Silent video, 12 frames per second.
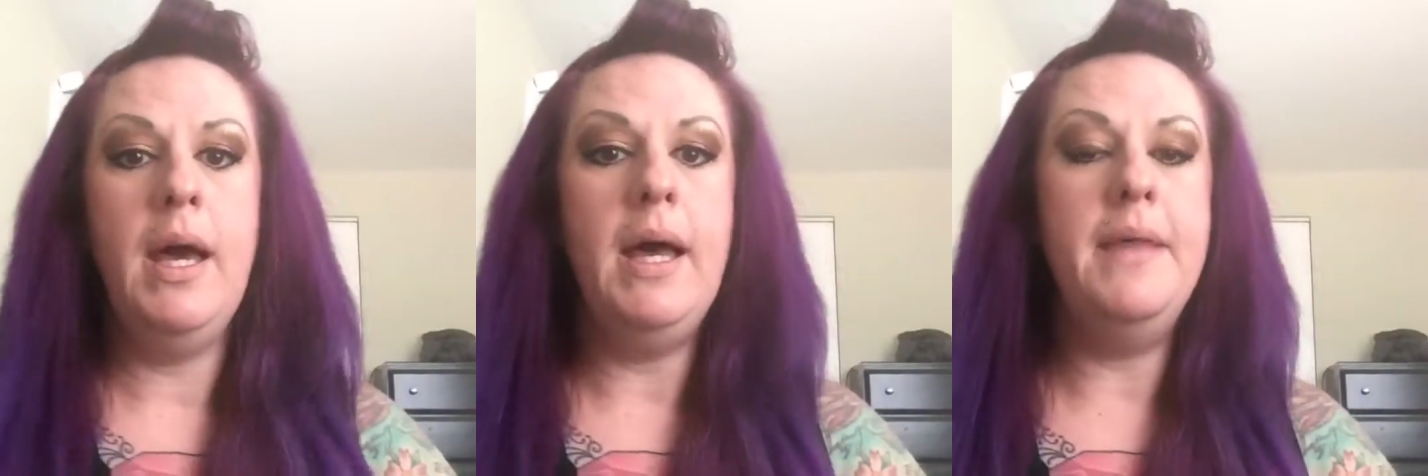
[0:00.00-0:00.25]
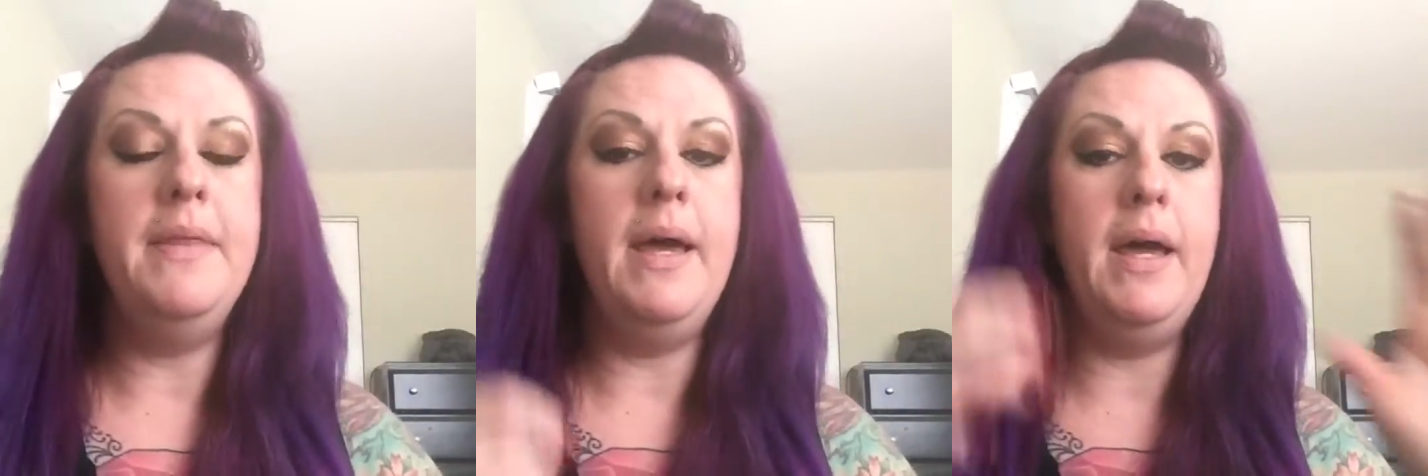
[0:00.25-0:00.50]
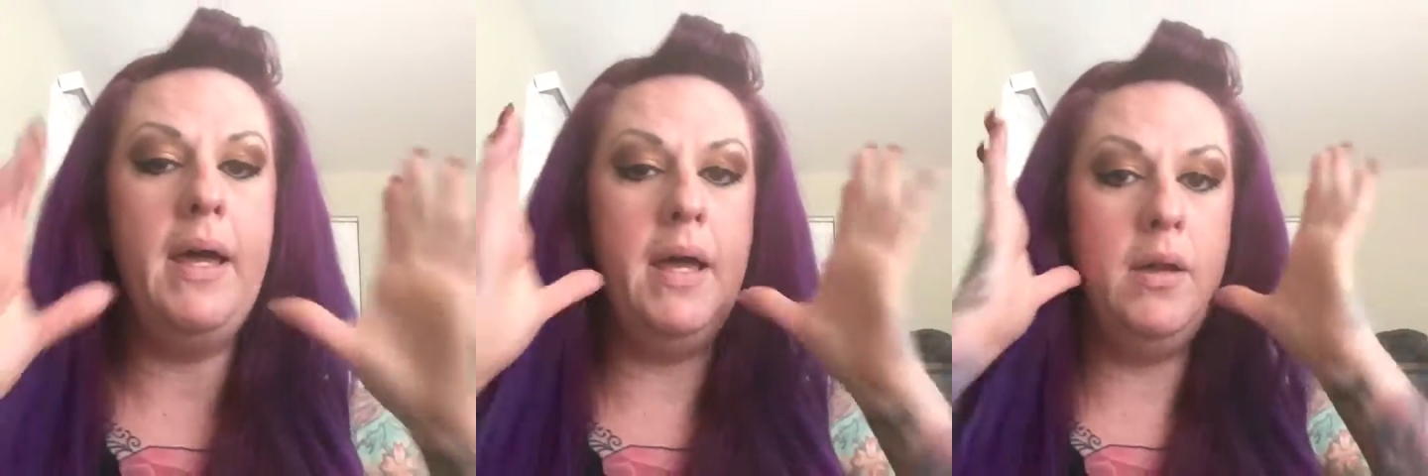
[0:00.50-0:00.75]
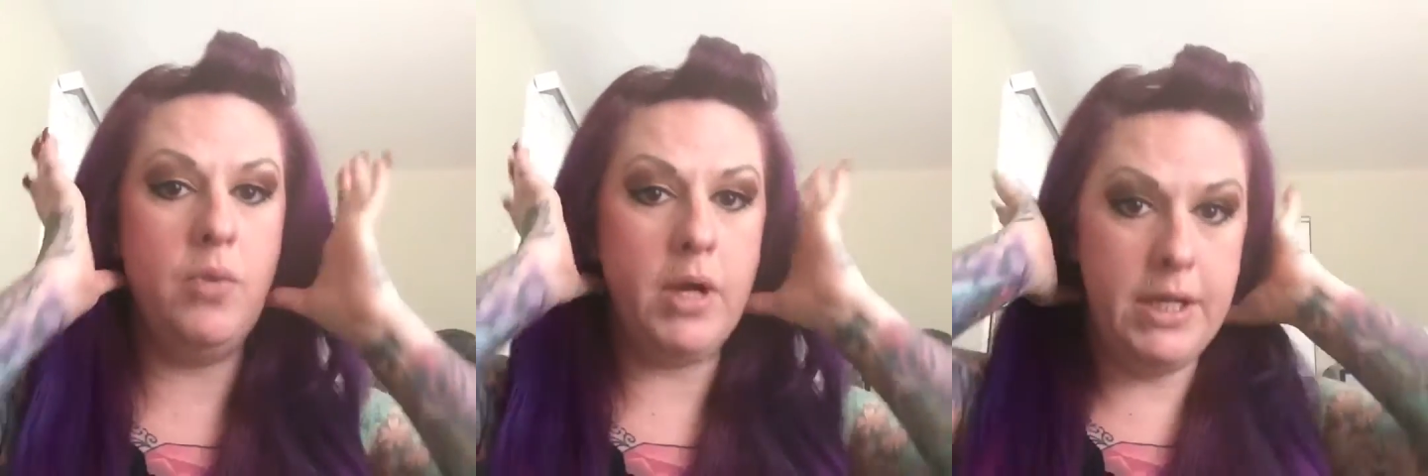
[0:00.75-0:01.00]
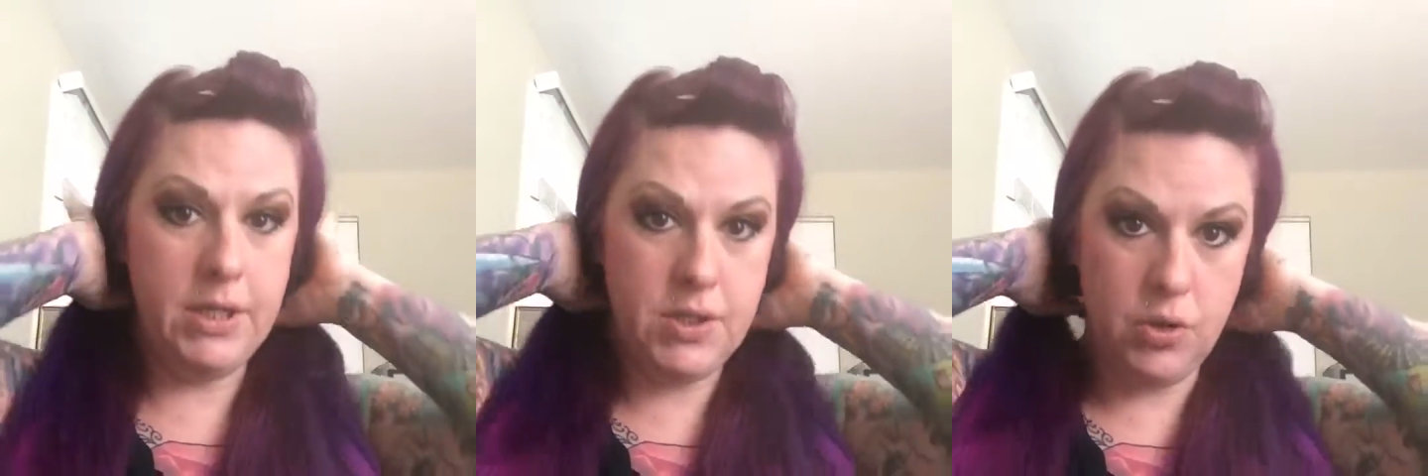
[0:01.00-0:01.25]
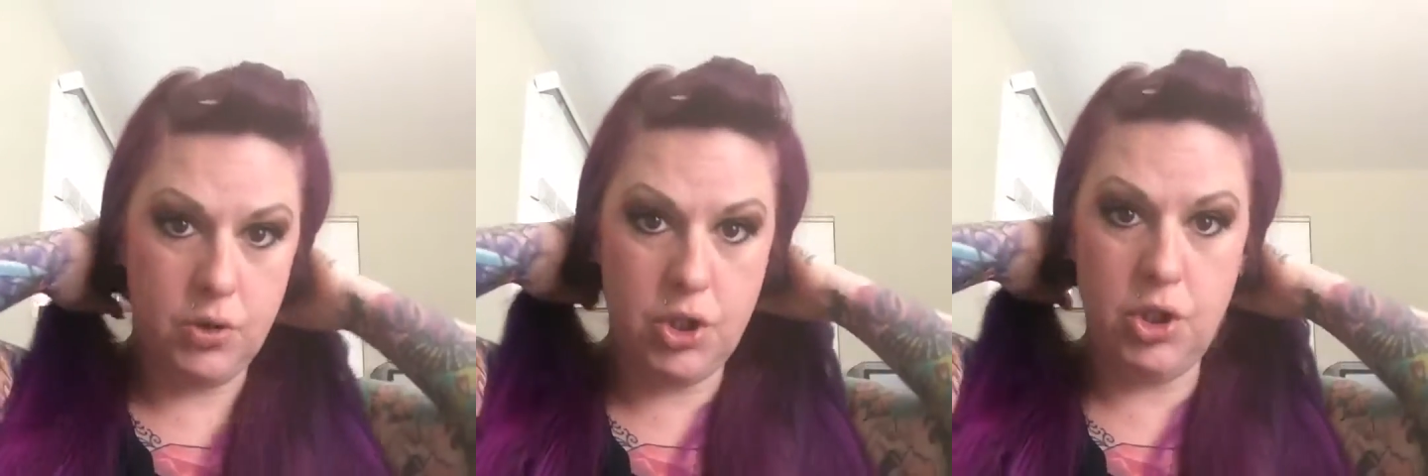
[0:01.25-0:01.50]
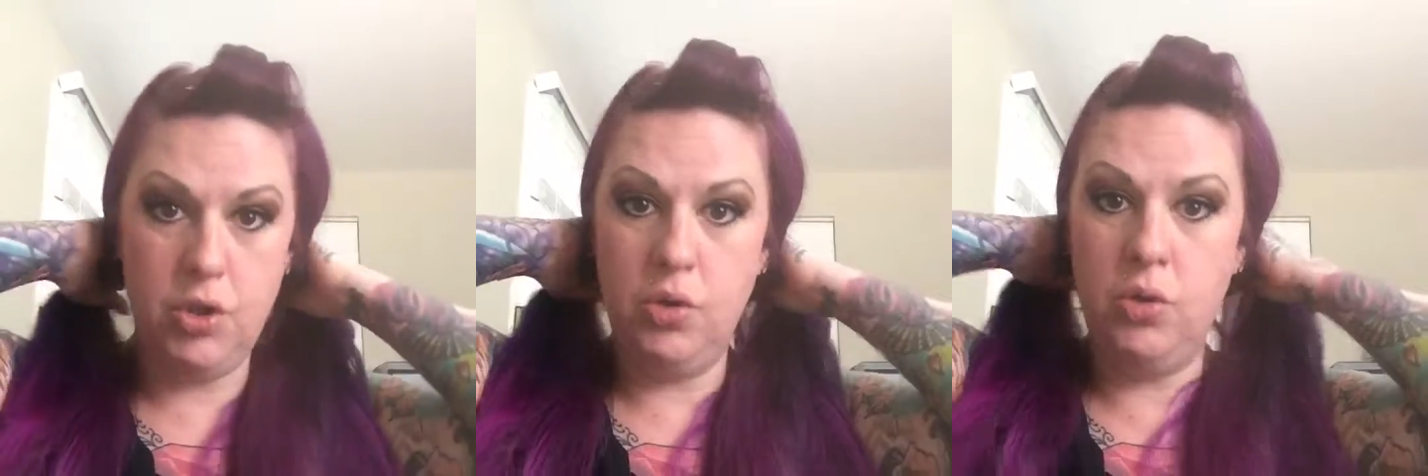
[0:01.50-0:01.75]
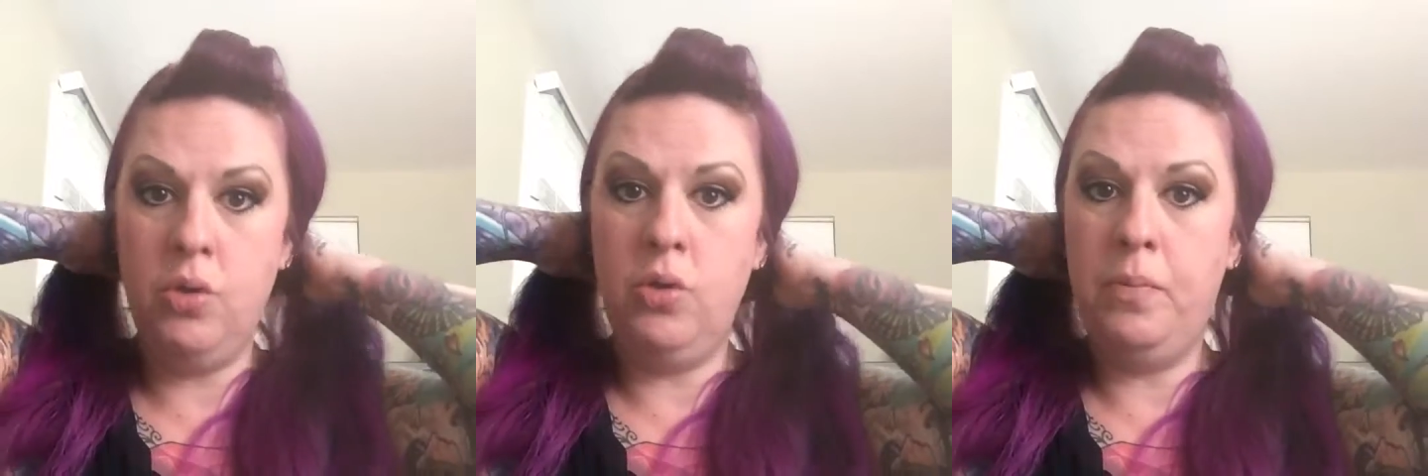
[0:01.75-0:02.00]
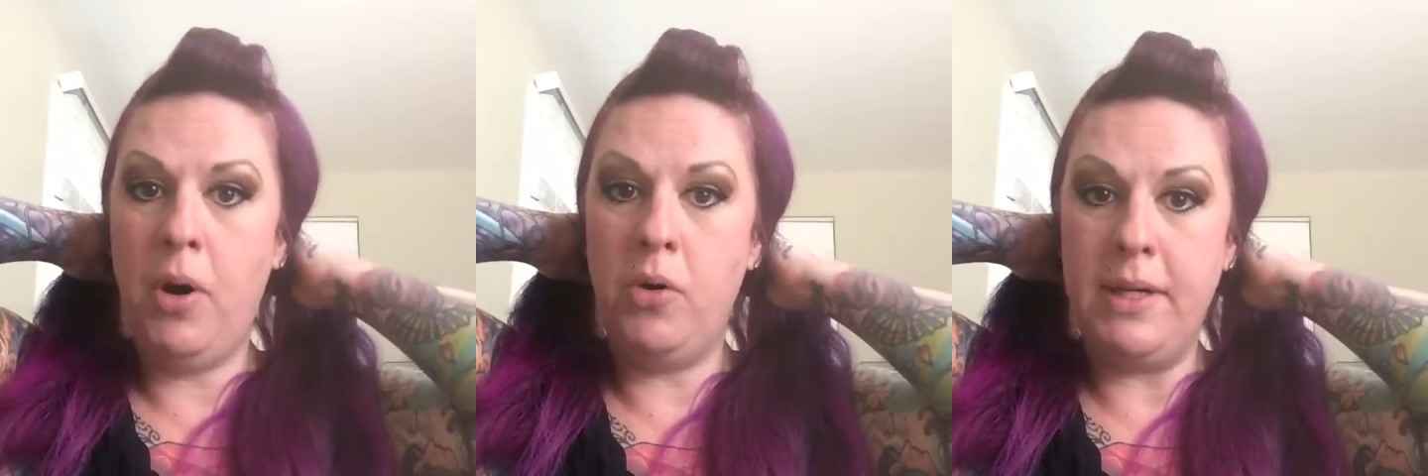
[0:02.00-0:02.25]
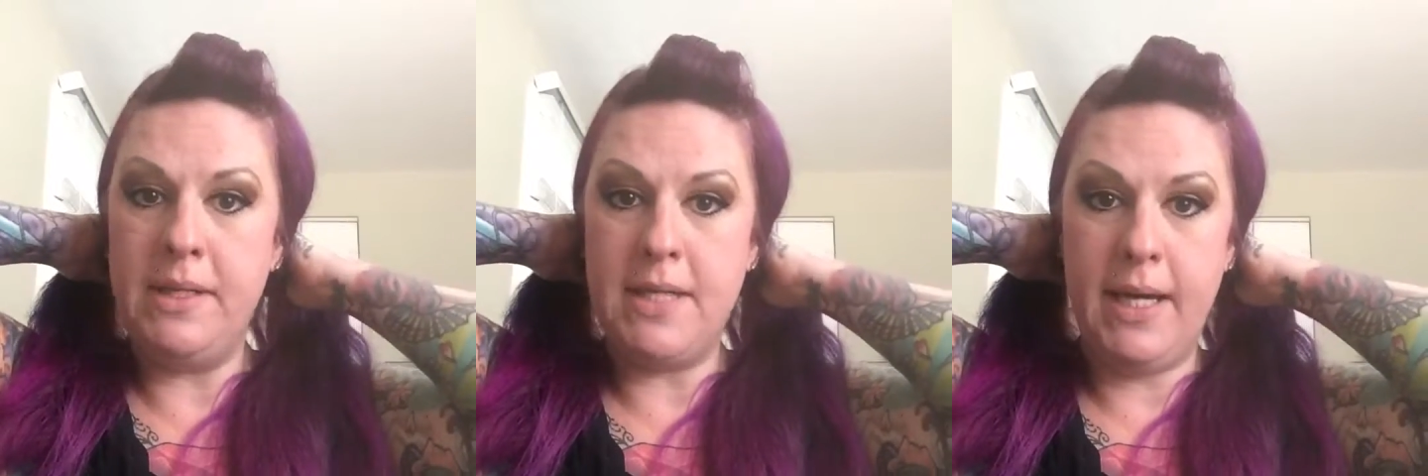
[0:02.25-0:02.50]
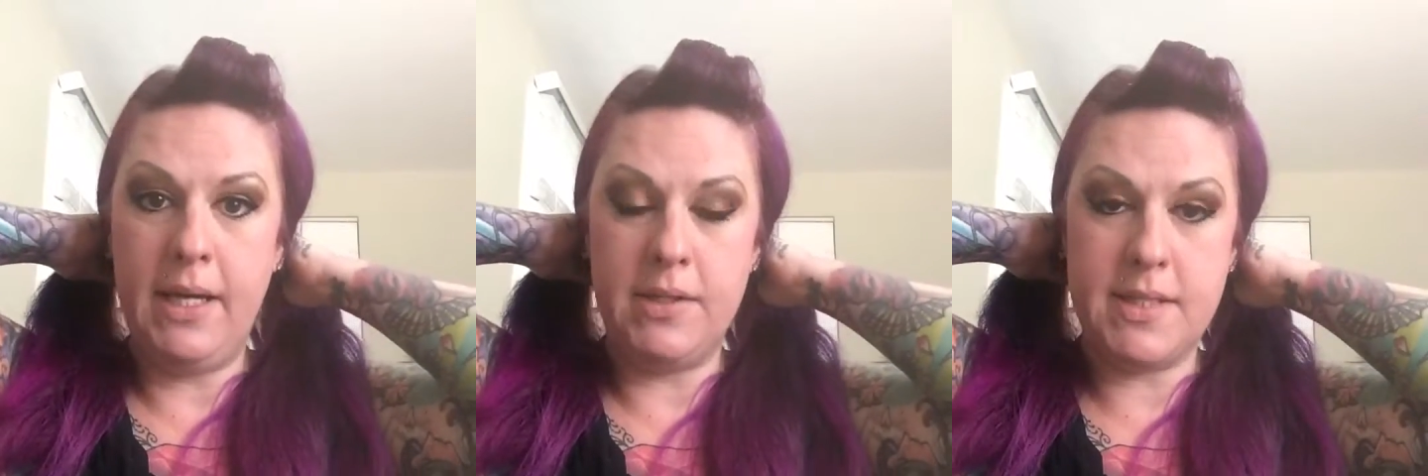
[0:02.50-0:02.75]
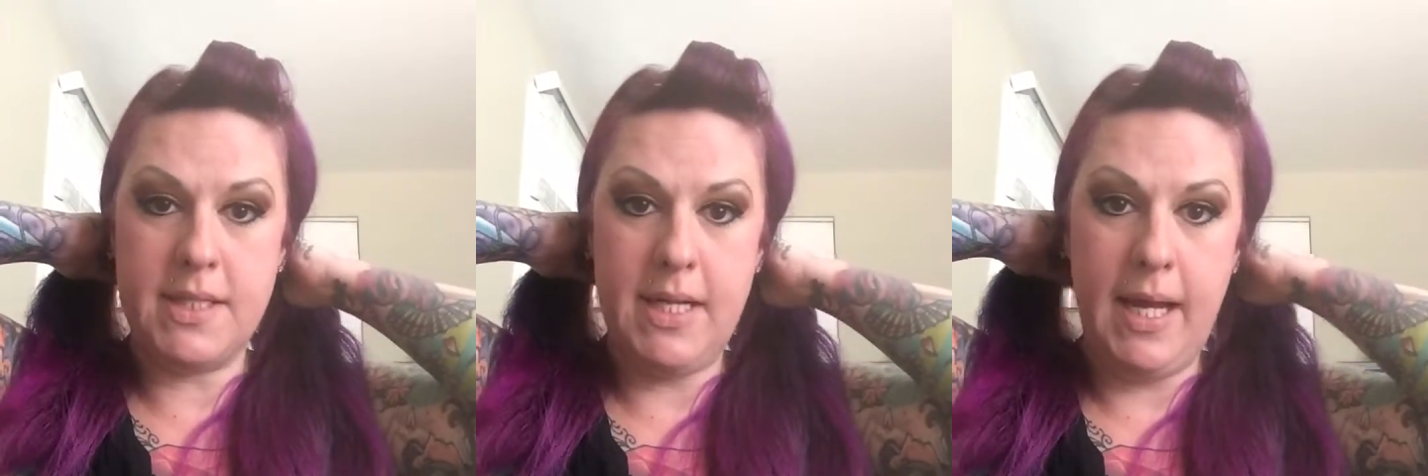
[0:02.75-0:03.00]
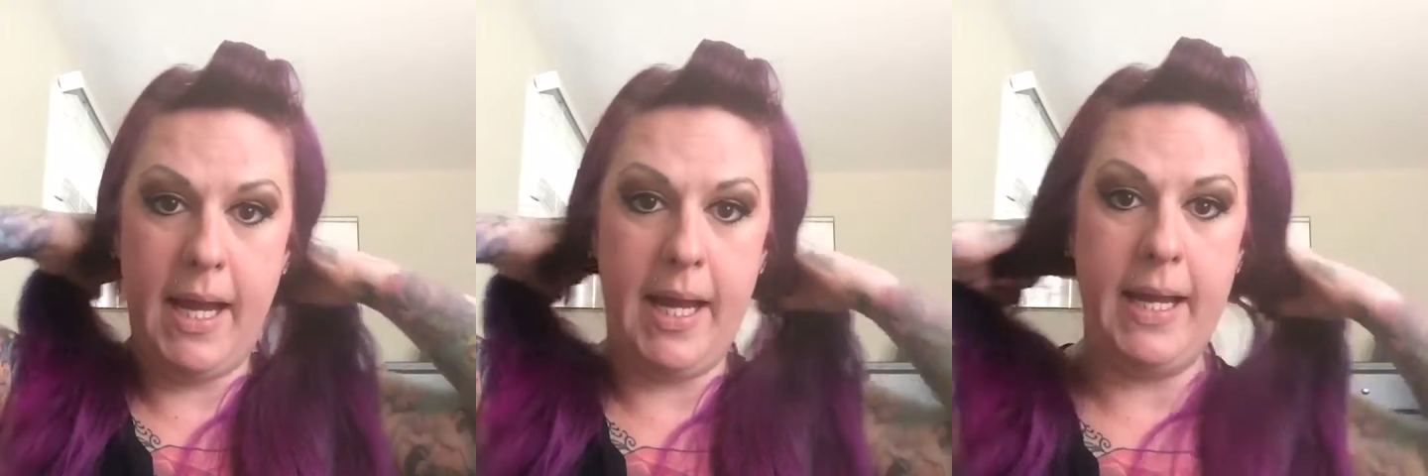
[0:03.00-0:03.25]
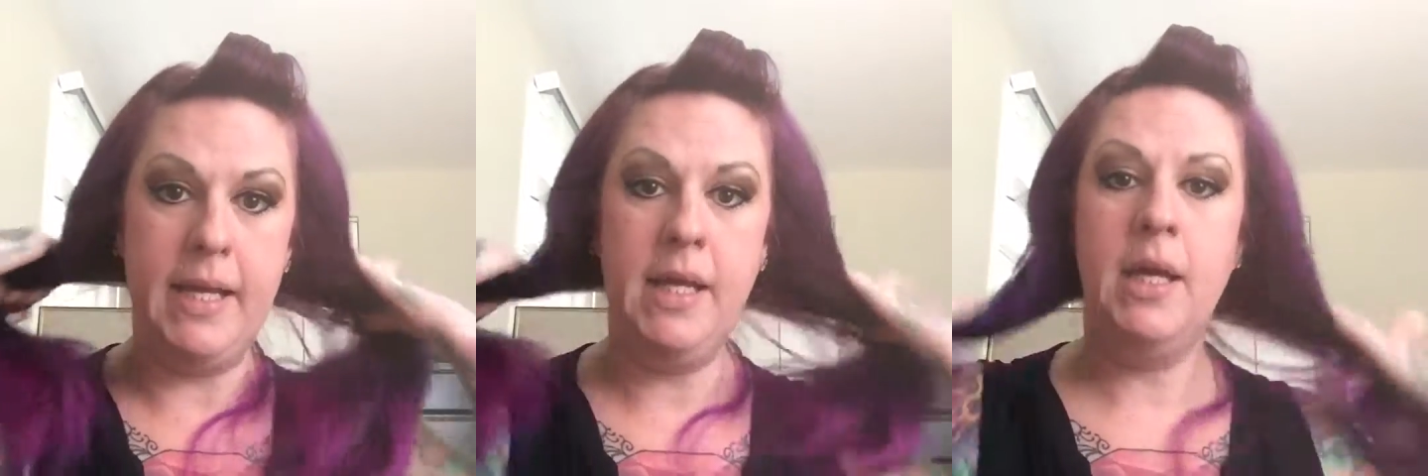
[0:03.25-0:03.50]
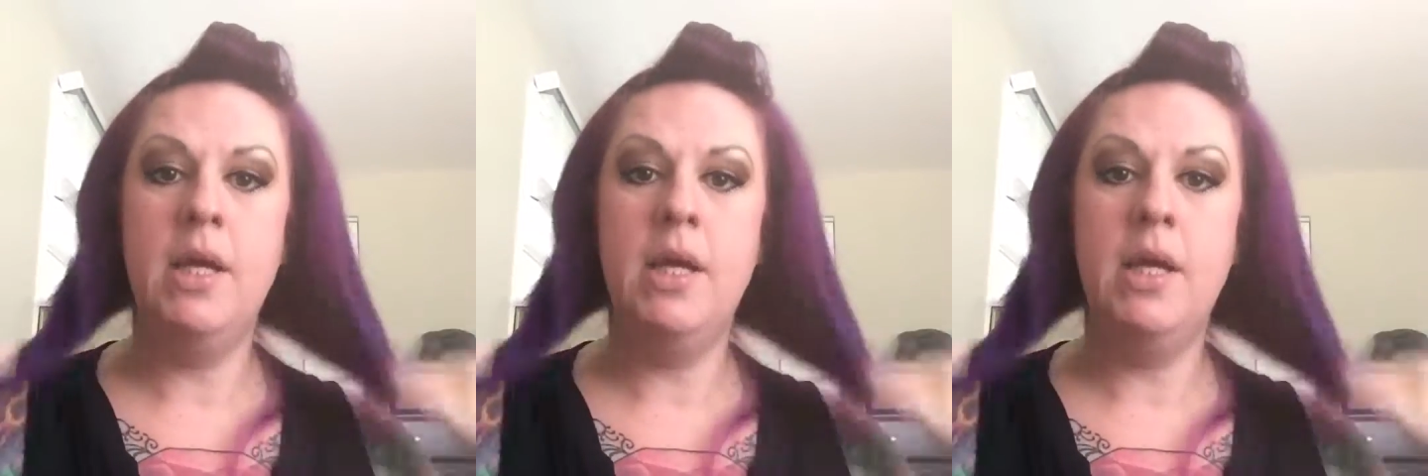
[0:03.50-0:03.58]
And then we're going to do 2 ponytails today.